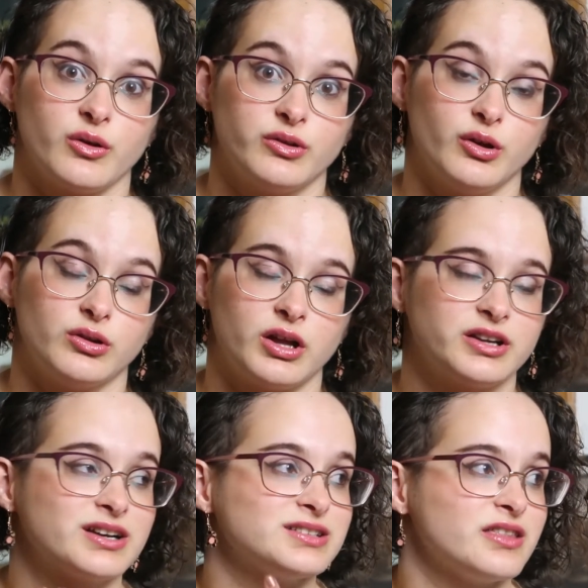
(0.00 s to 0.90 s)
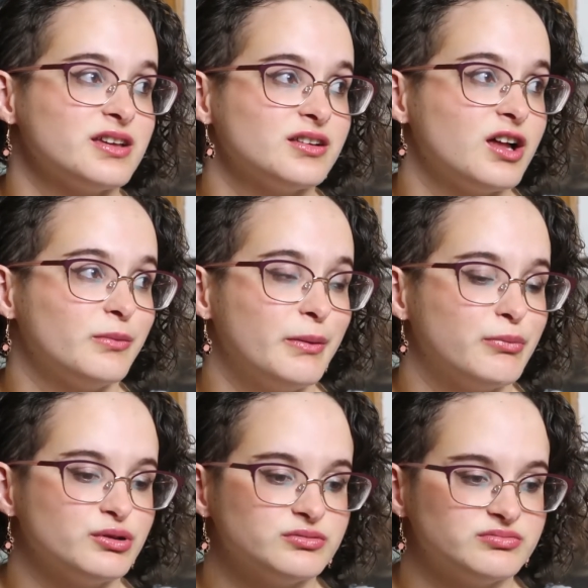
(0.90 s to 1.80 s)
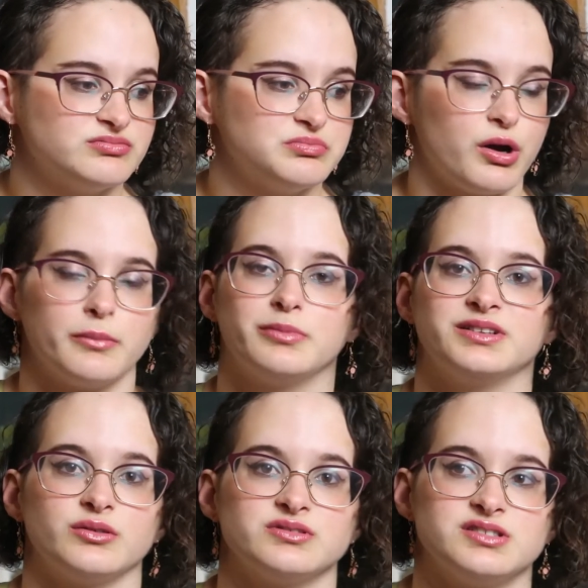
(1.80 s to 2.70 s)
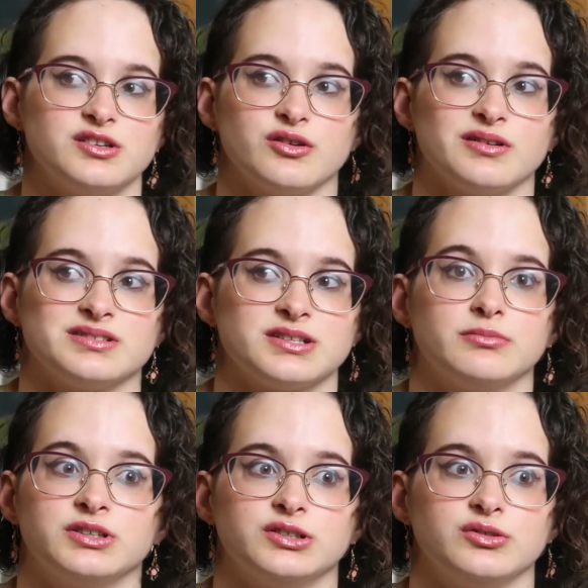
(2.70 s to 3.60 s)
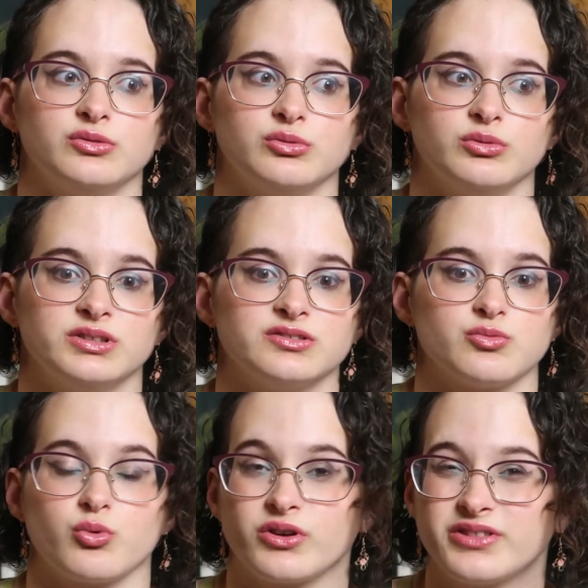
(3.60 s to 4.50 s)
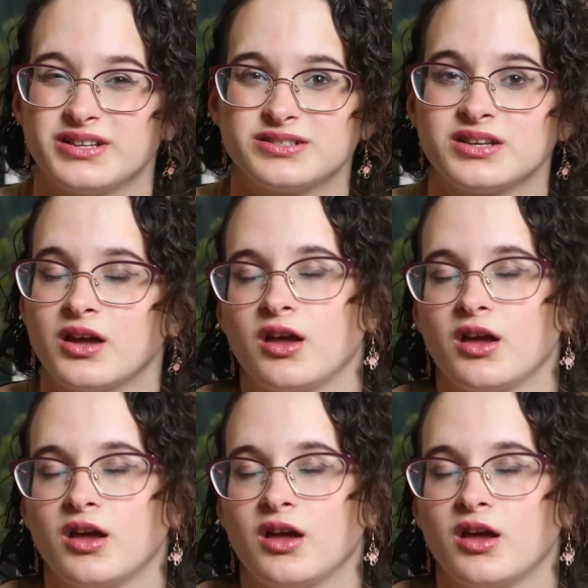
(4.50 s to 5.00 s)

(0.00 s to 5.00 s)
Yolanda because I think a lot of people probably don't see her as somebody who is worth it,